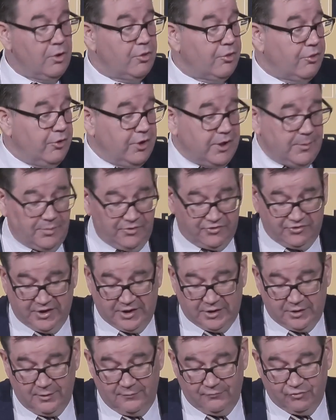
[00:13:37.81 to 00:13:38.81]

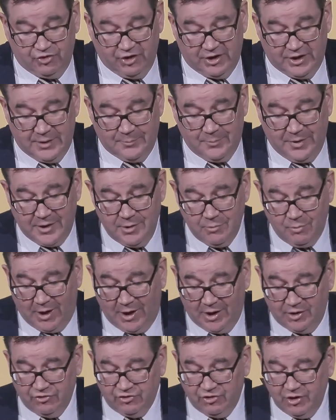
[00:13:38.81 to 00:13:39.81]
30% of GDP
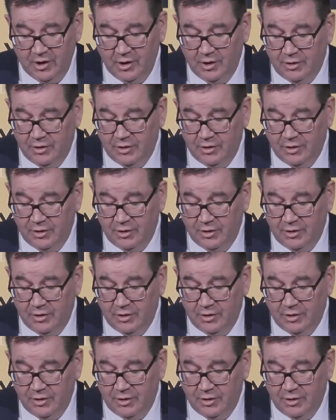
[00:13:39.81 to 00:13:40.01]
range